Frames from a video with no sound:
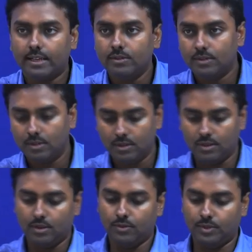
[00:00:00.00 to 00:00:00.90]
I
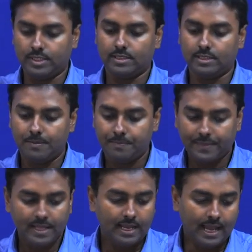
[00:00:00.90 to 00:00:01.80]
wish.
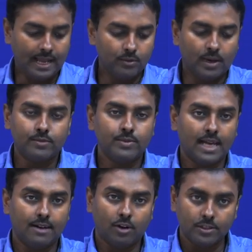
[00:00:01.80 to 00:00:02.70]
And what we
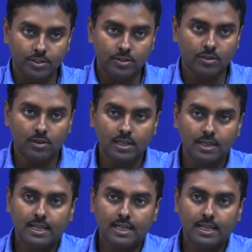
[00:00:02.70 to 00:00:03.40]
have also told